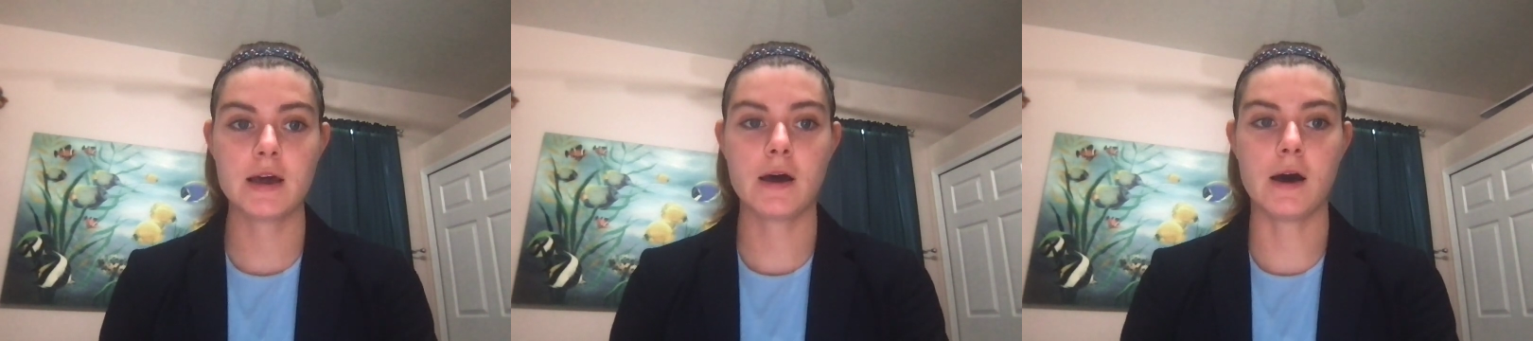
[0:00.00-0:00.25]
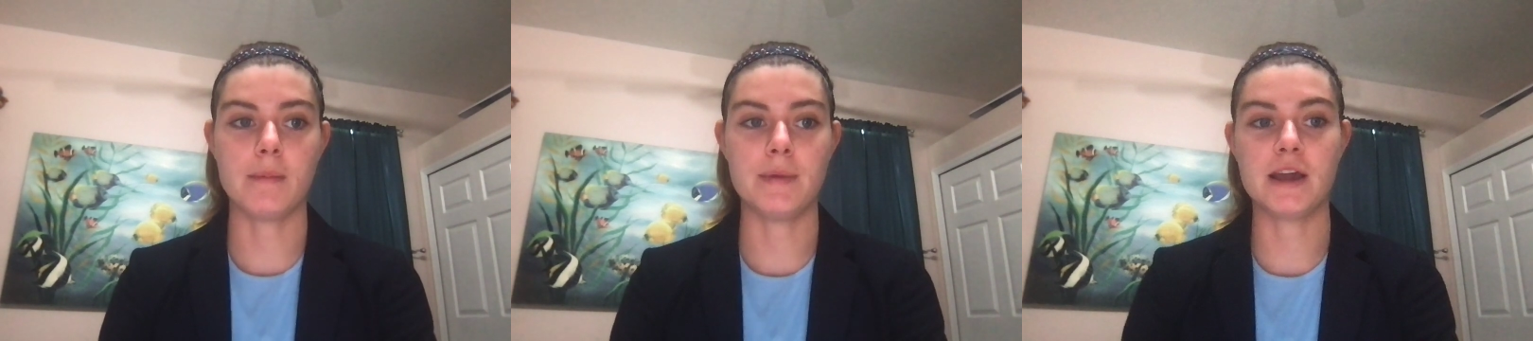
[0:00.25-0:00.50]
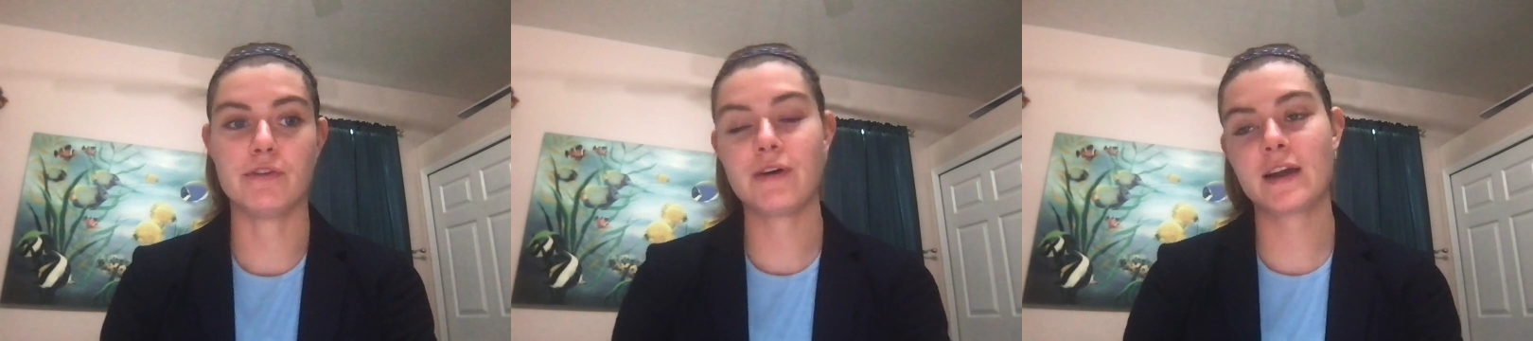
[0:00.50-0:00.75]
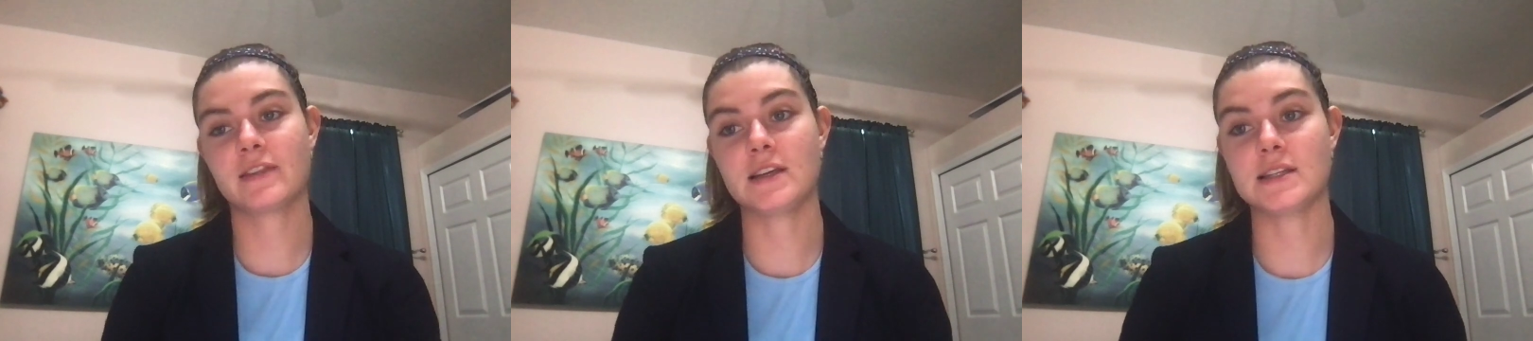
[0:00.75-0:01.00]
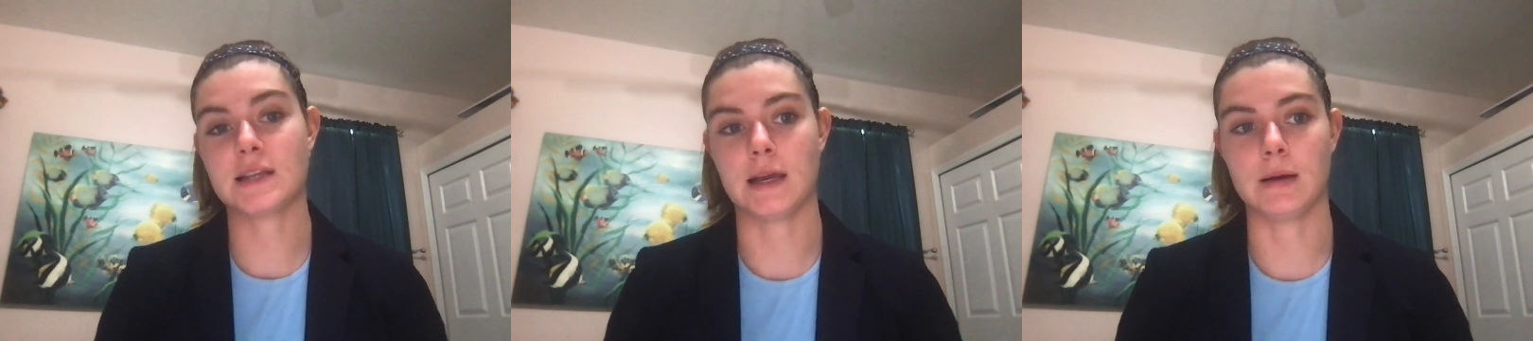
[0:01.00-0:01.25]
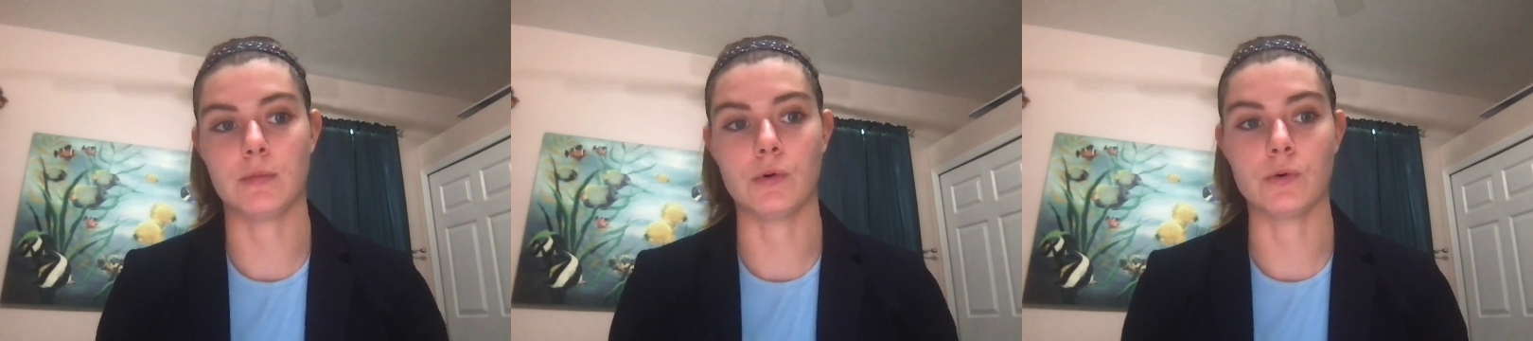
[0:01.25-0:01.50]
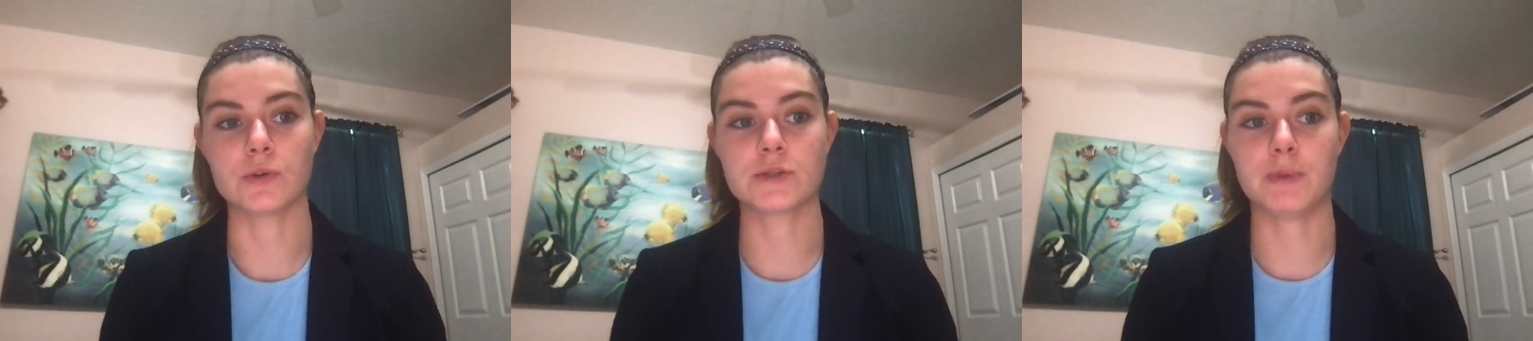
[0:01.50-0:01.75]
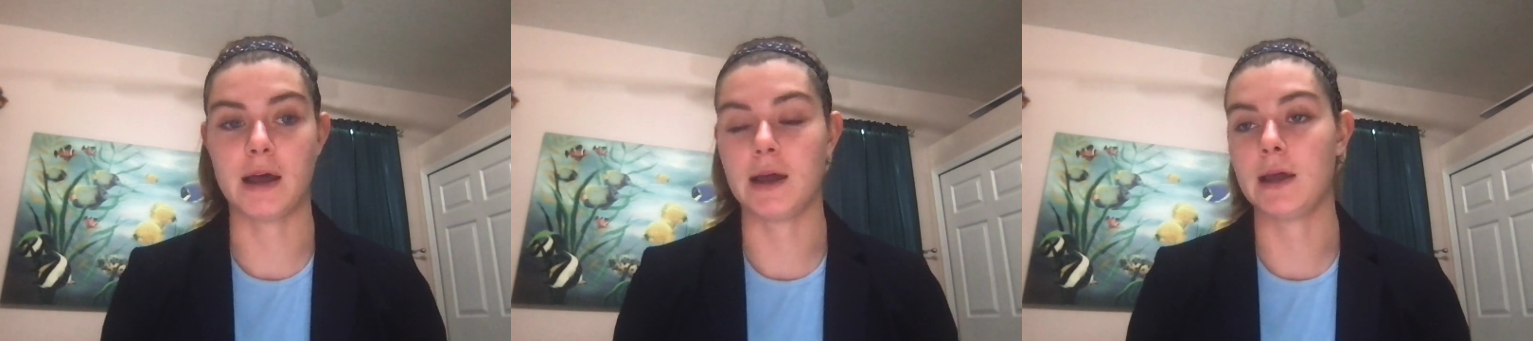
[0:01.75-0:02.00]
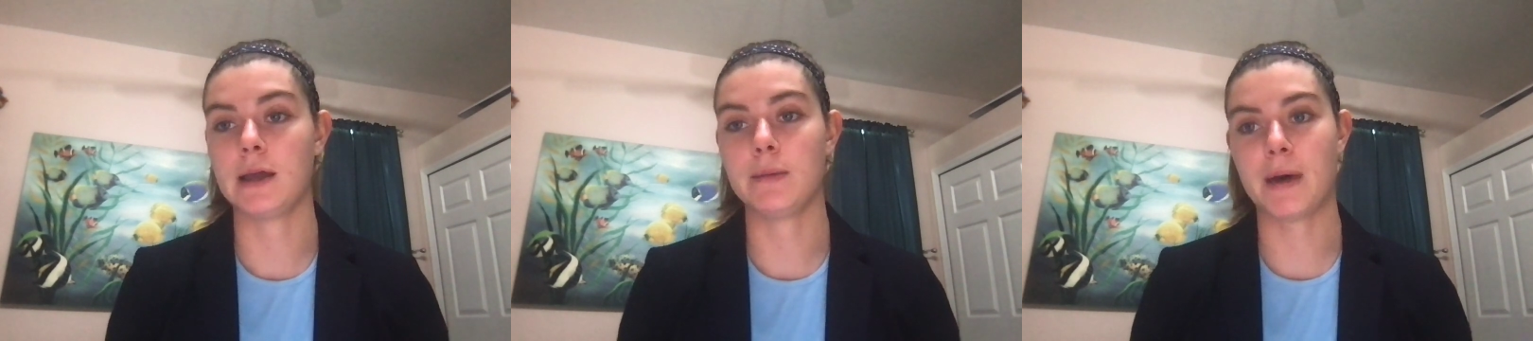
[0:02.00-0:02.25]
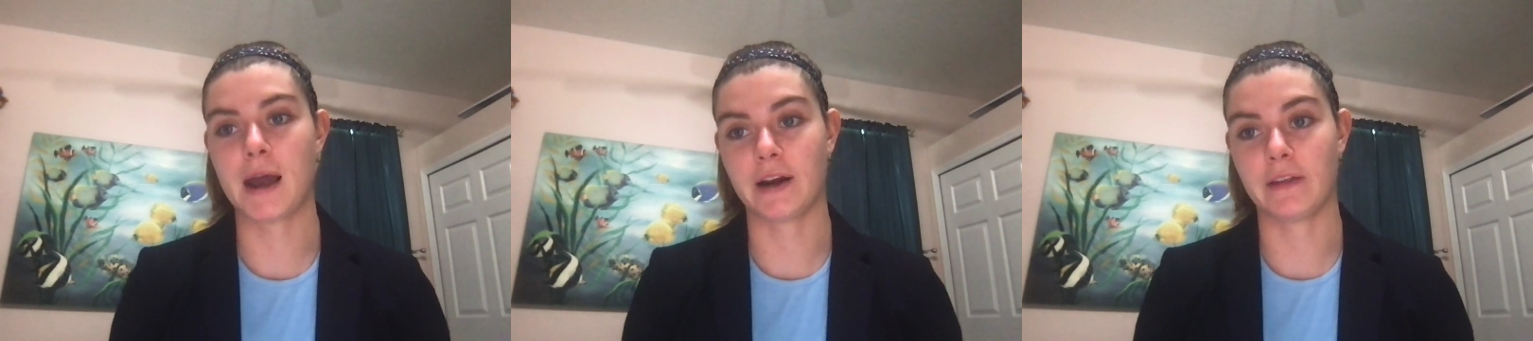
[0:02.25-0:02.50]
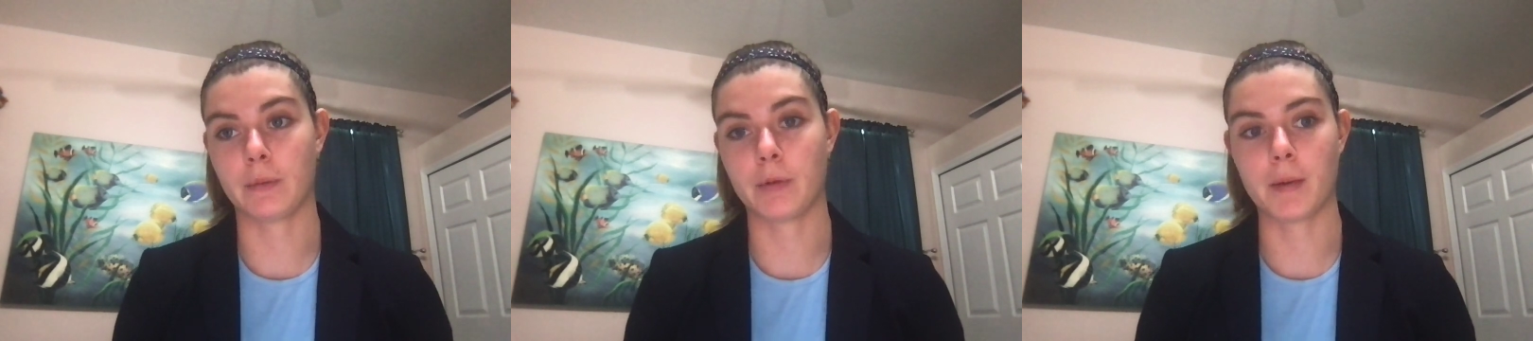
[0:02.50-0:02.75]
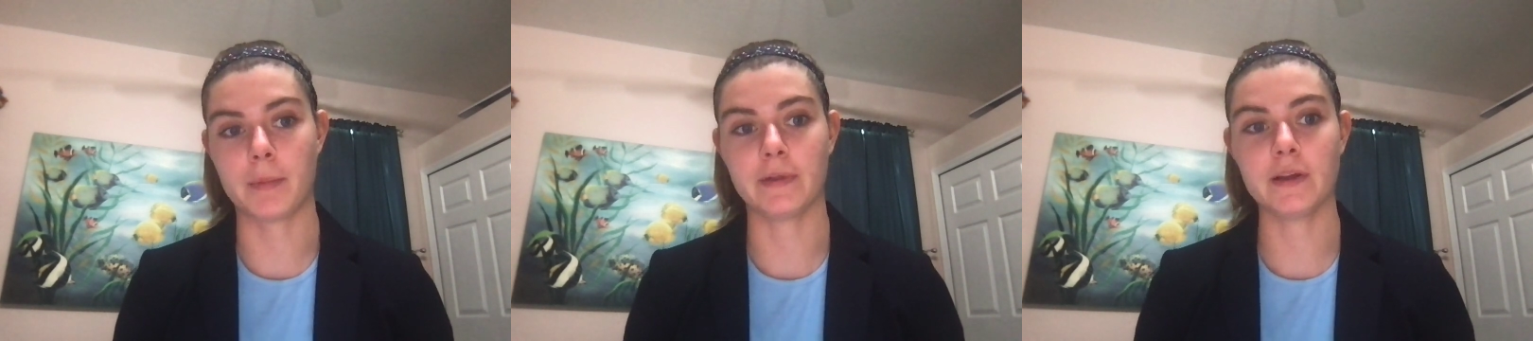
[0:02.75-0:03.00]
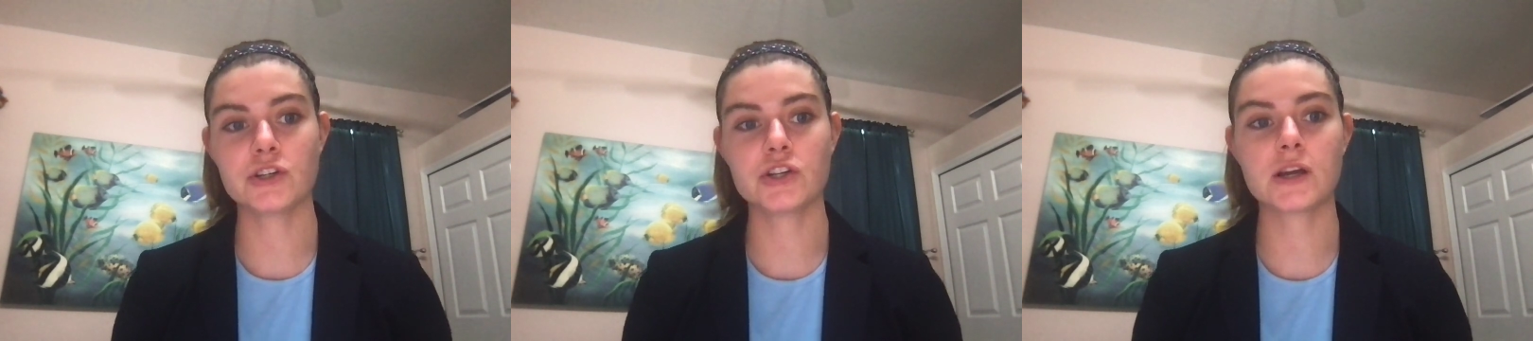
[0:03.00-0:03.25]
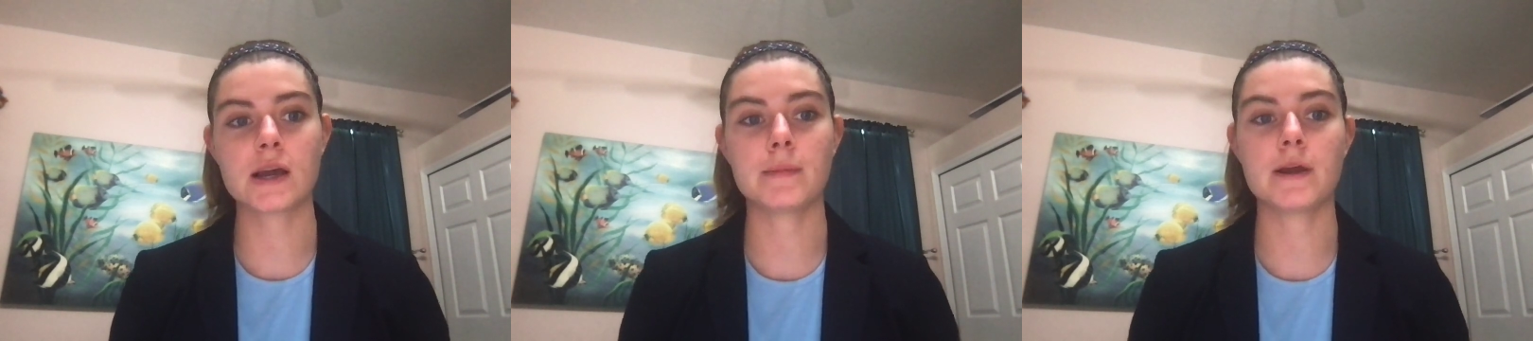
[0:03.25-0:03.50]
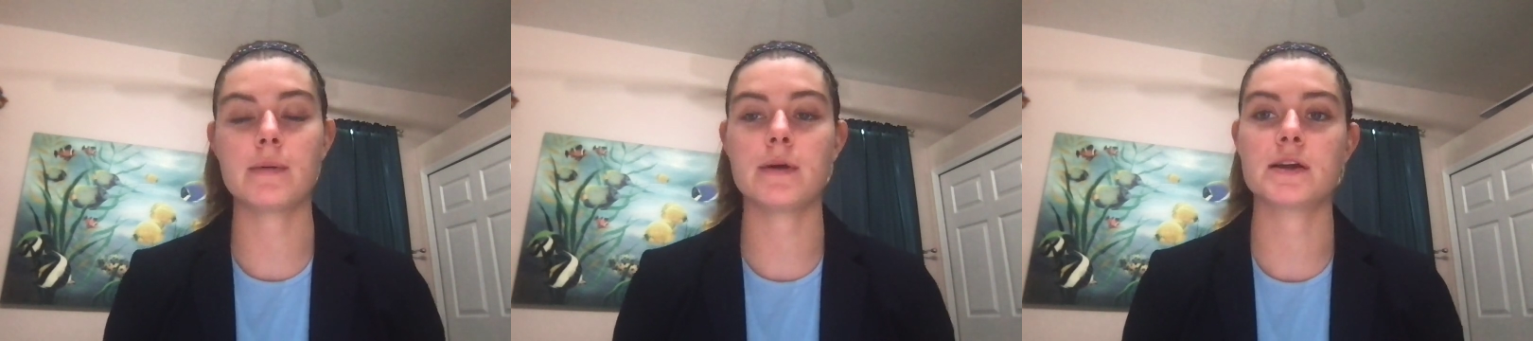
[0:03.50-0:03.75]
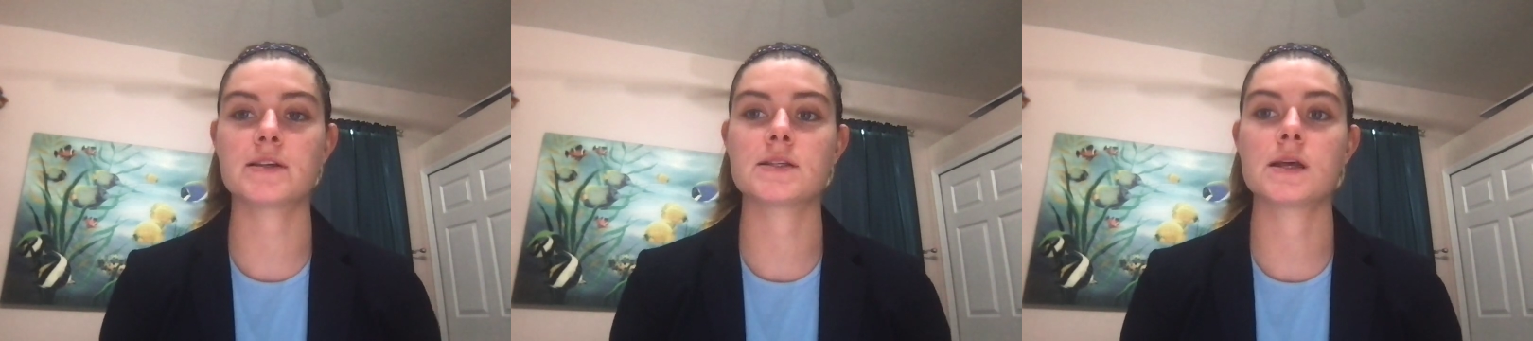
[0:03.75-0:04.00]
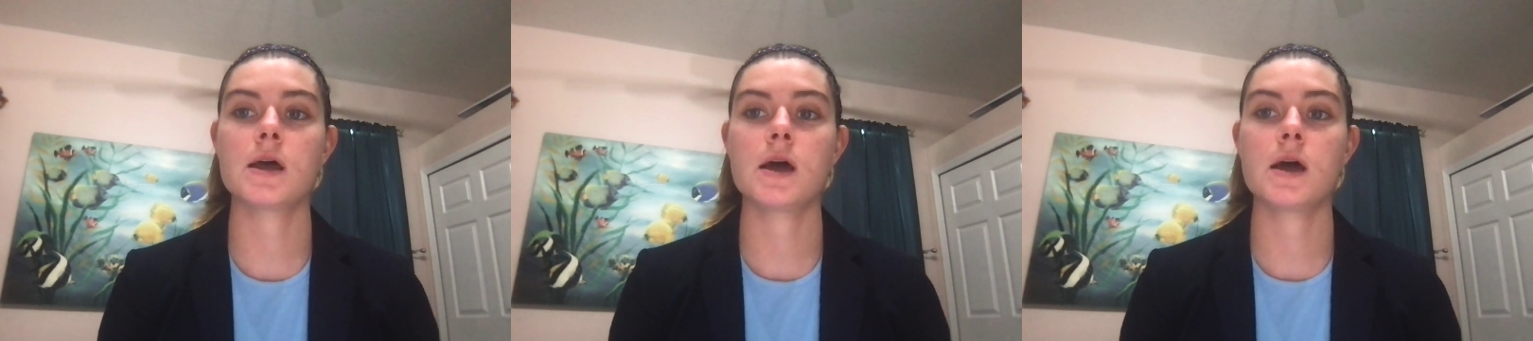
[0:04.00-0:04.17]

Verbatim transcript: um, affect these animals by impacting their population dynamics,